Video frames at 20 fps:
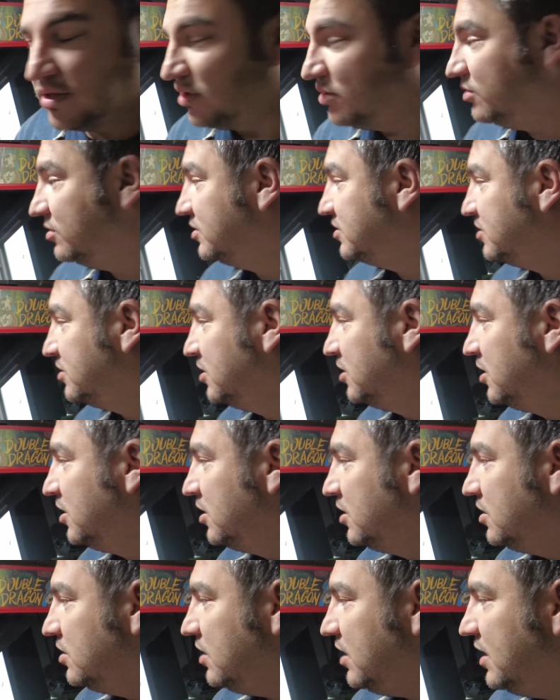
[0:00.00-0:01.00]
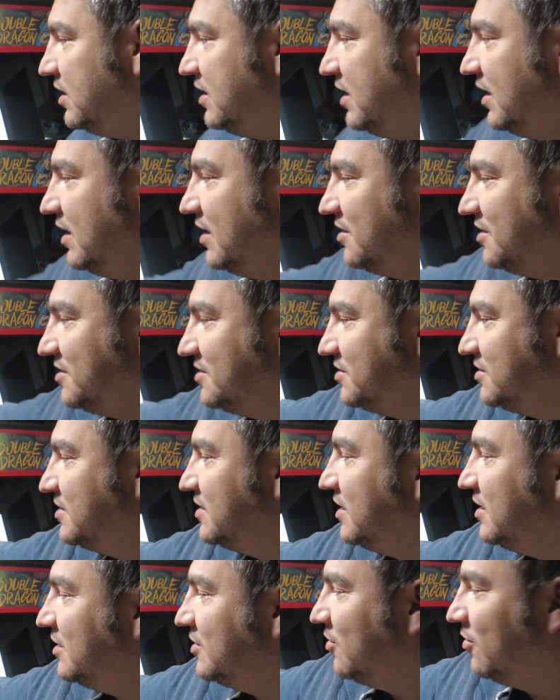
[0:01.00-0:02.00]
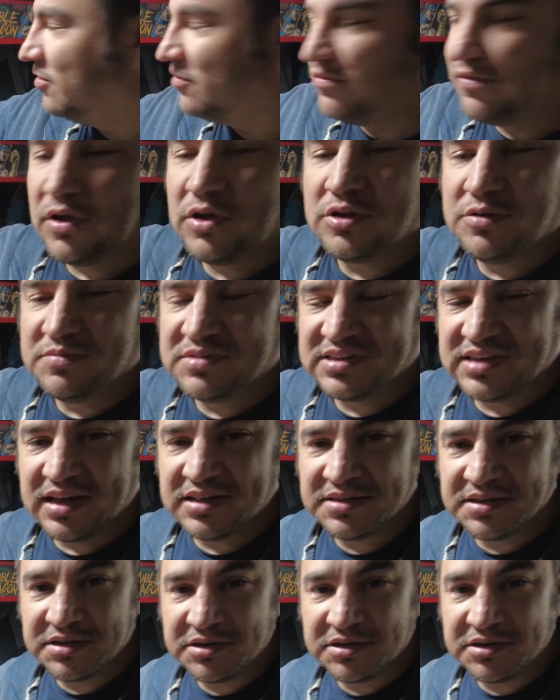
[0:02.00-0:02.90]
And in here, there's this thing called volume setting,